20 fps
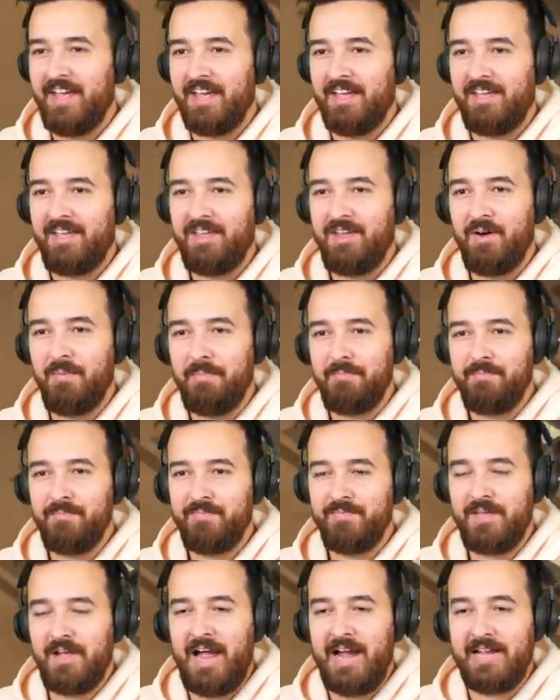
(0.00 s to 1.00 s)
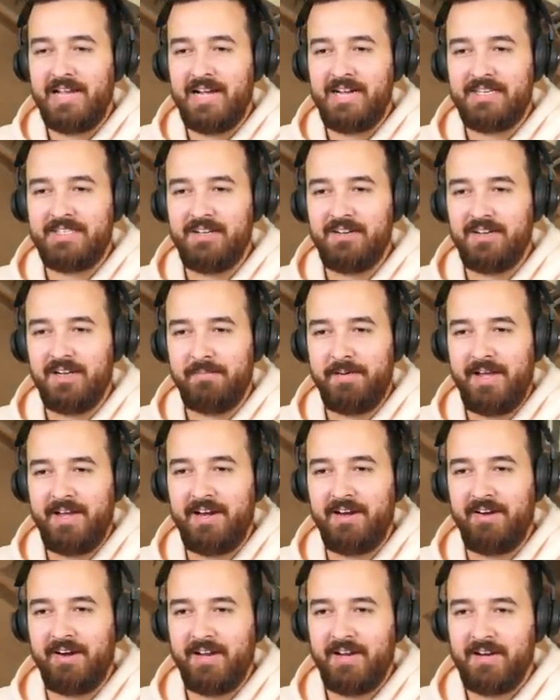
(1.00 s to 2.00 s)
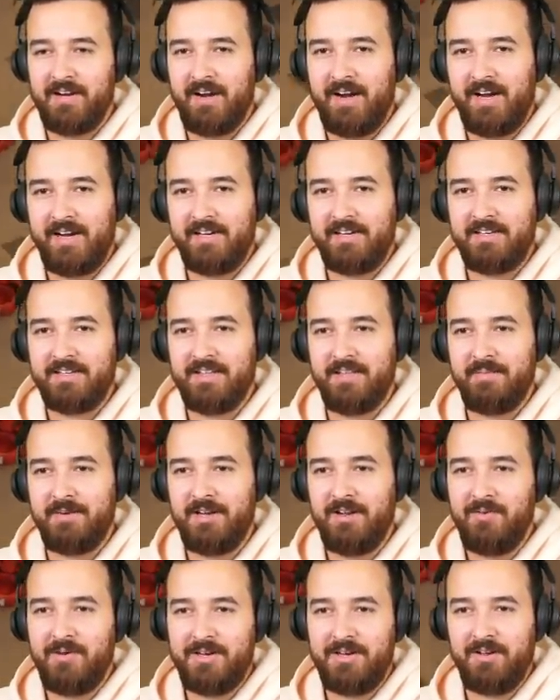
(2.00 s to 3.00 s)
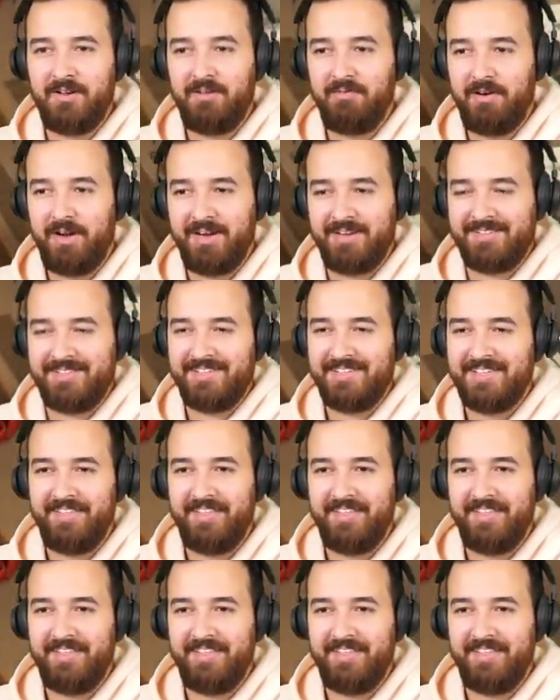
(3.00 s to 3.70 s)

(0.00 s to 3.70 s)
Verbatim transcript: Thank you. All right, guys, don't come out here, all right? Just let me know when you're ready.